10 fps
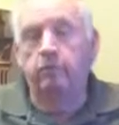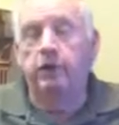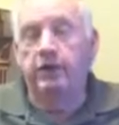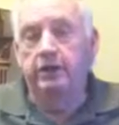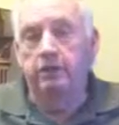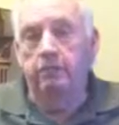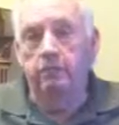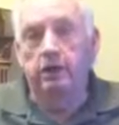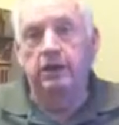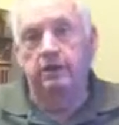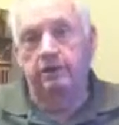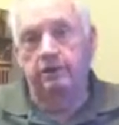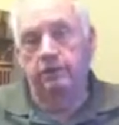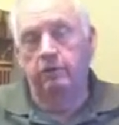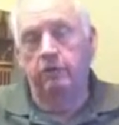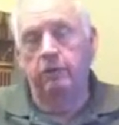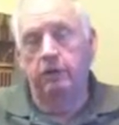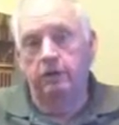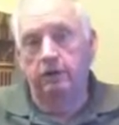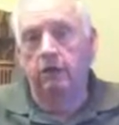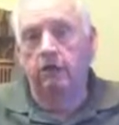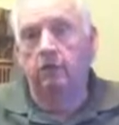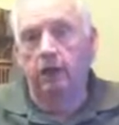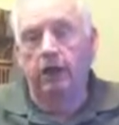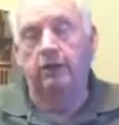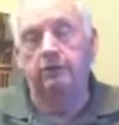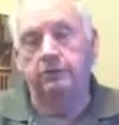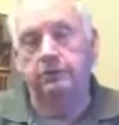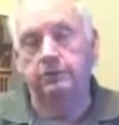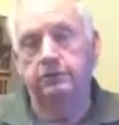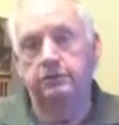Make it mandatory in all houses.